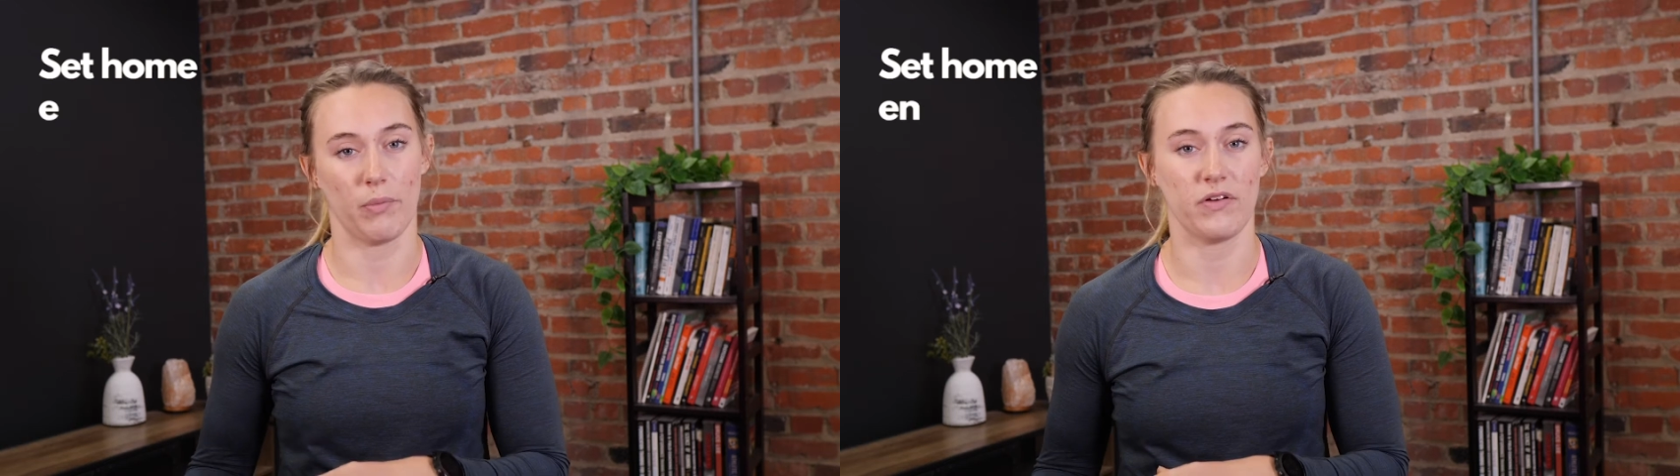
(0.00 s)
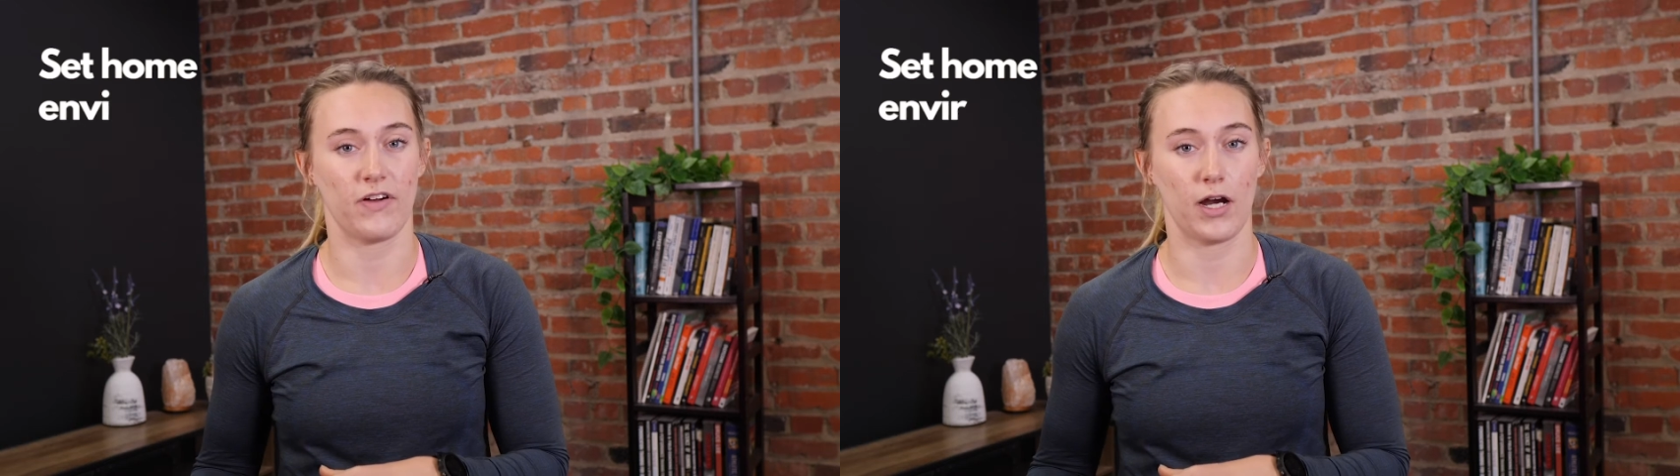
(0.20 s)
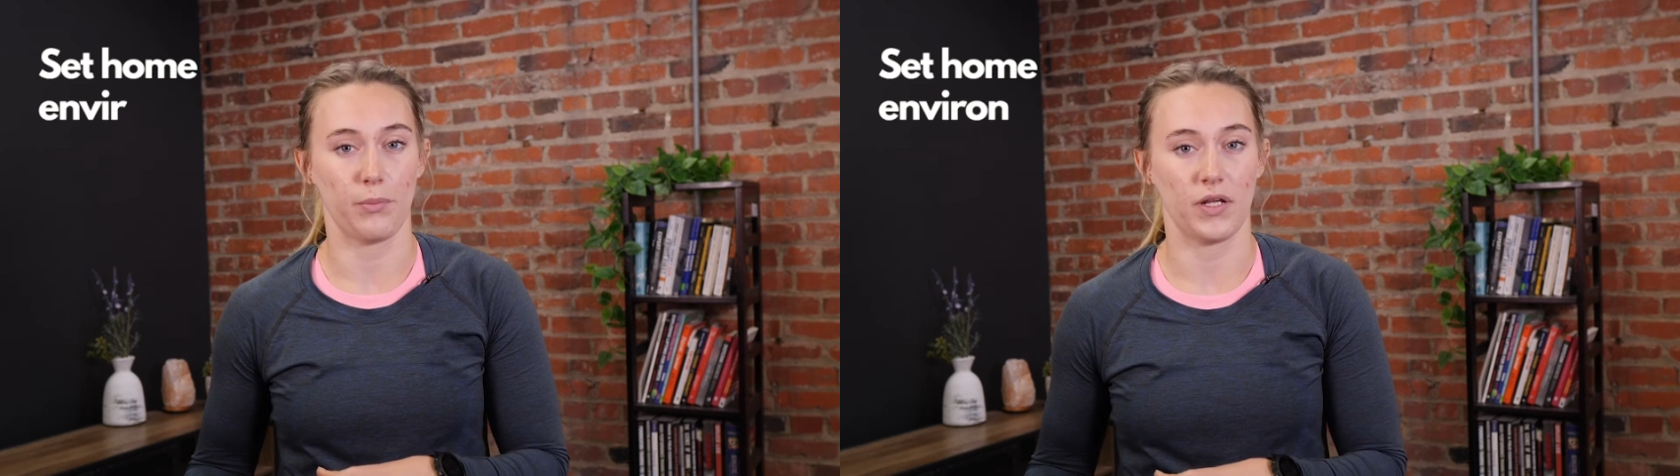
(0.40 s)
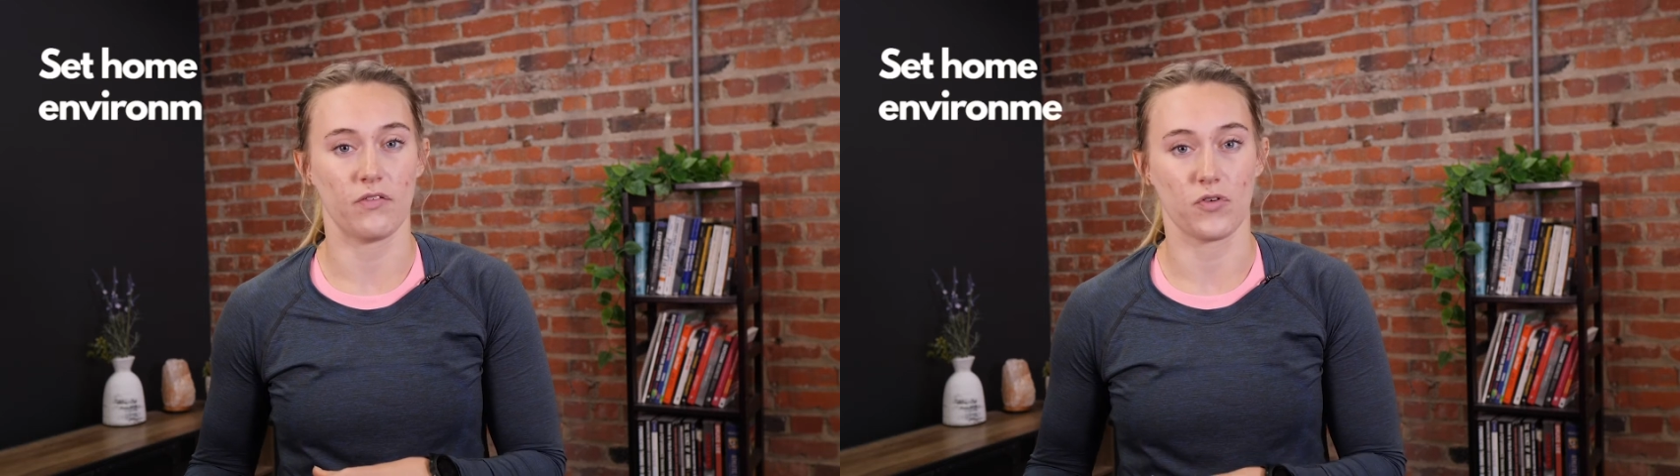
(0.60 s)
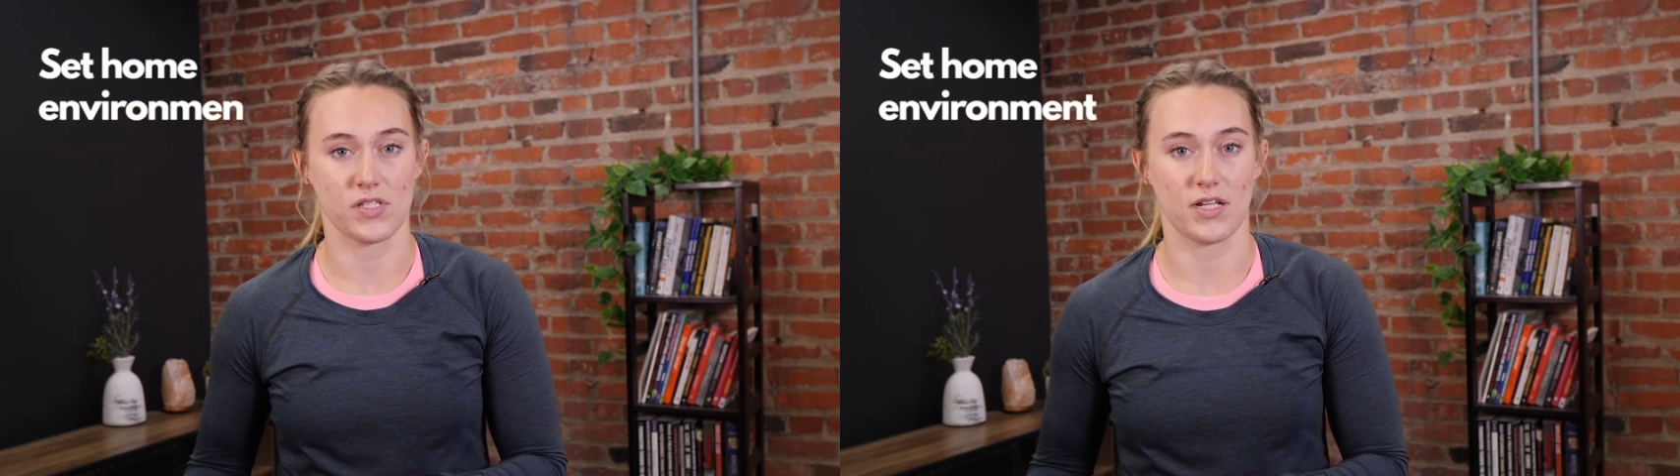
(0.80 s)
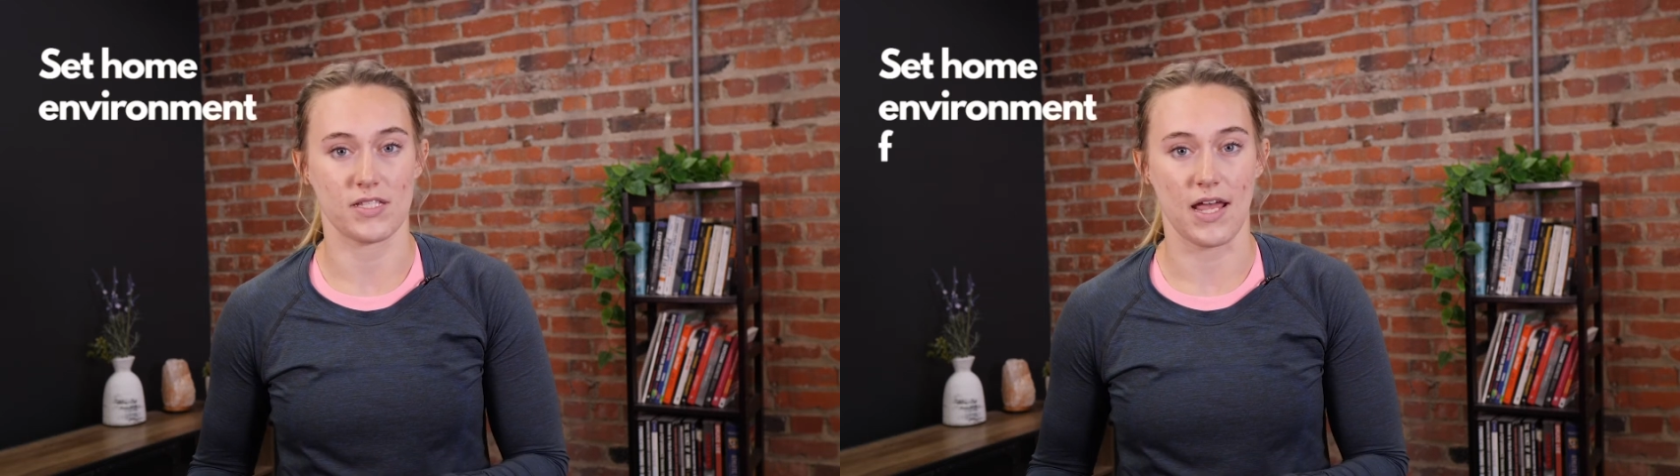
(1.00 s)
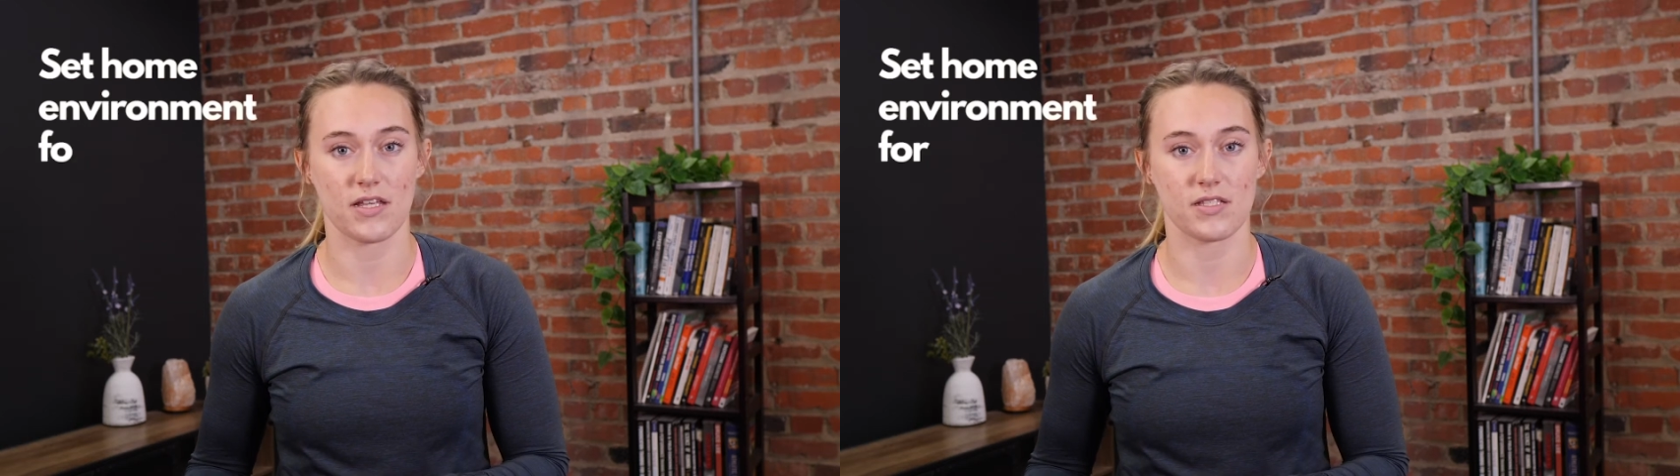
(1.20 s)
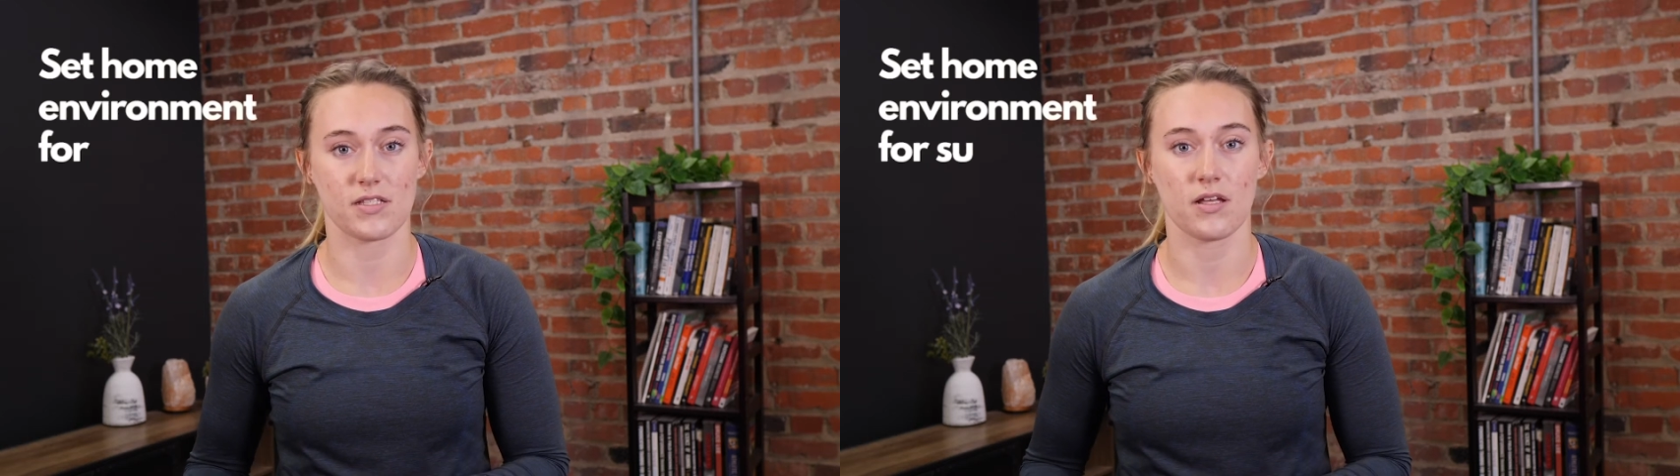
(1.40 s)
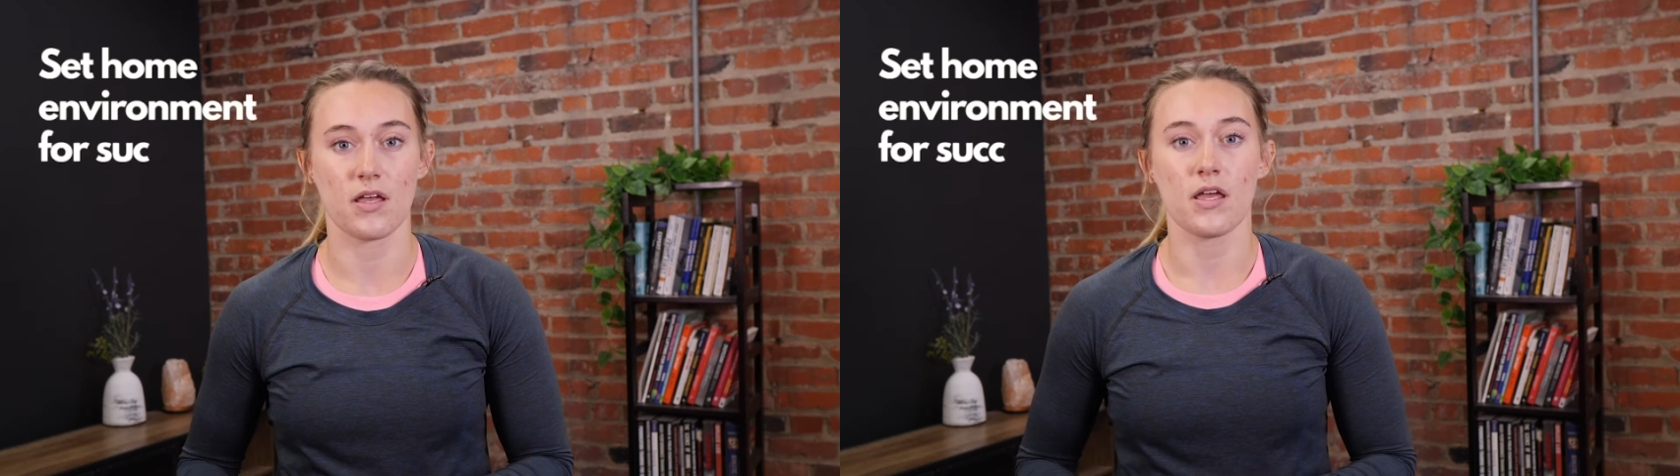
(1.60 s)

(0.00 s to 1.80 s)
environment for success.